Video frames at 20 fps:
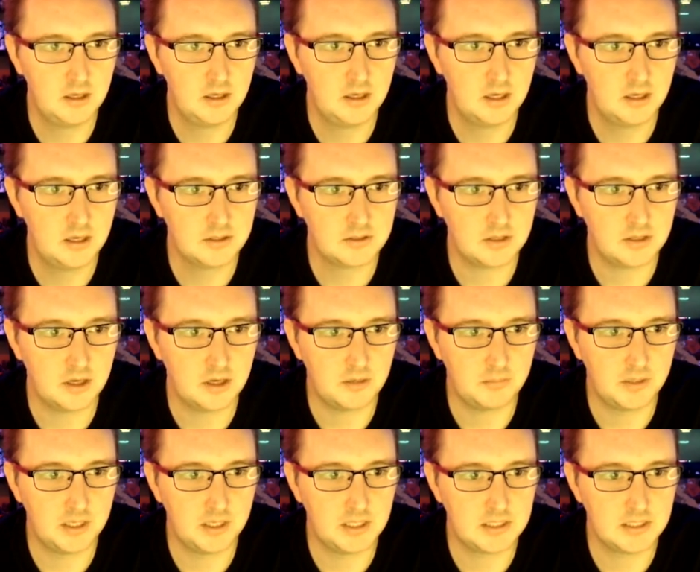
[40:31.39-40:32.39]
So I'm going to
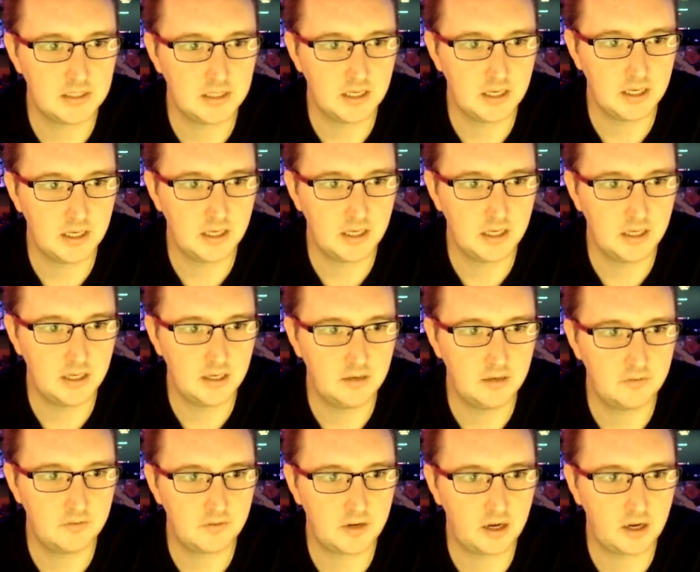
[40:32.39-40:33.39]
say if
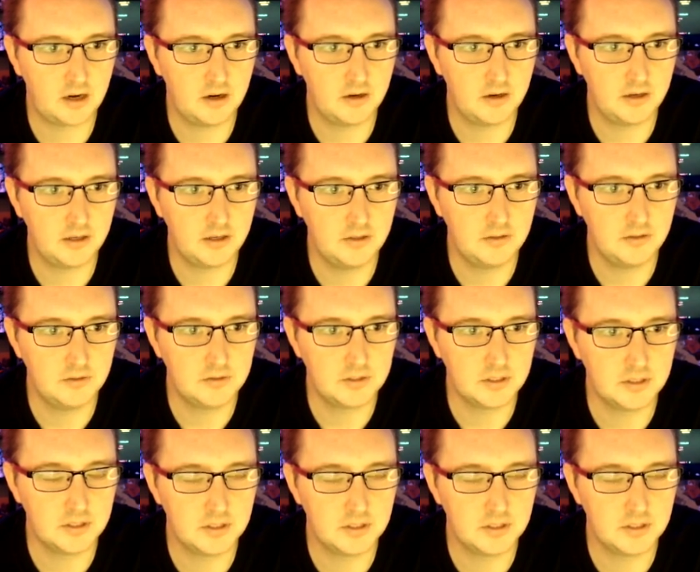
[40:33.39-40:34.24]
current user's